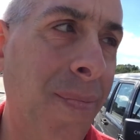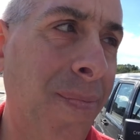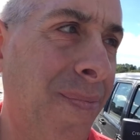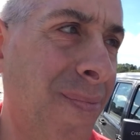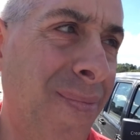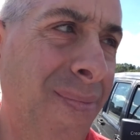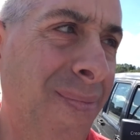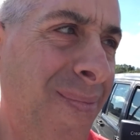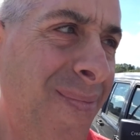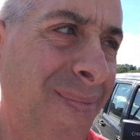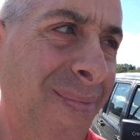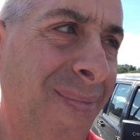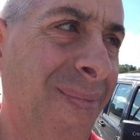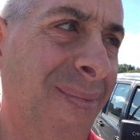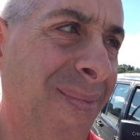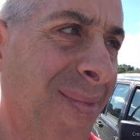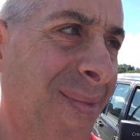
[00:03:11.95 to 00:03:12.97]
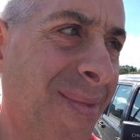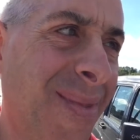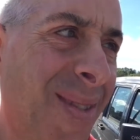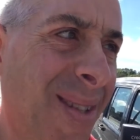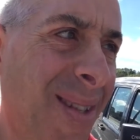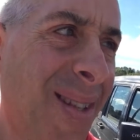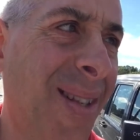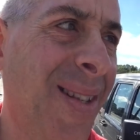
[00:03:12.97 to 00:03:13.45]
Oh really? See, I haven't
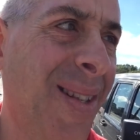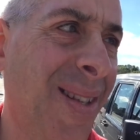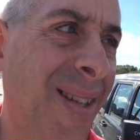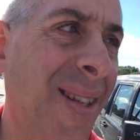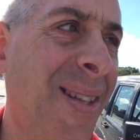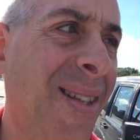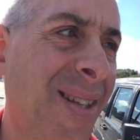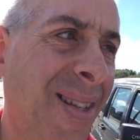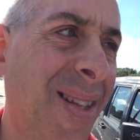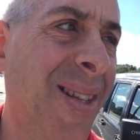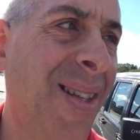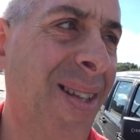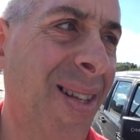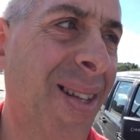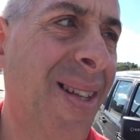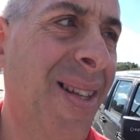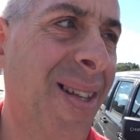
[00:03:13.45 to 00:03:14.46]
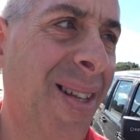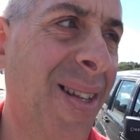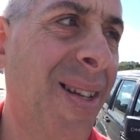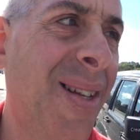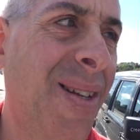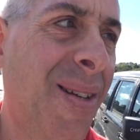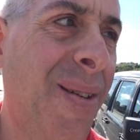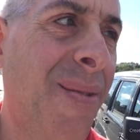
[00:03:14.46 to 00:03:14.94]
even read, the, read anything about the
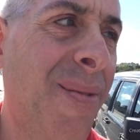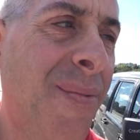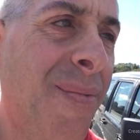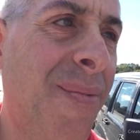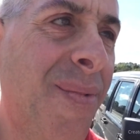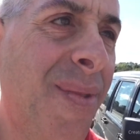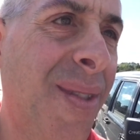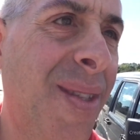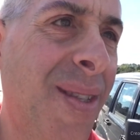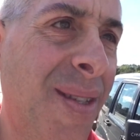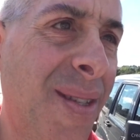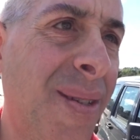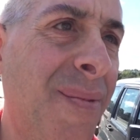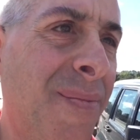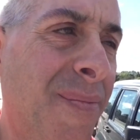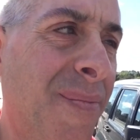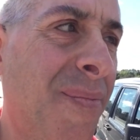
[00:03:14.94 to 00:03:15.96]
reviews. Well, I don't go by the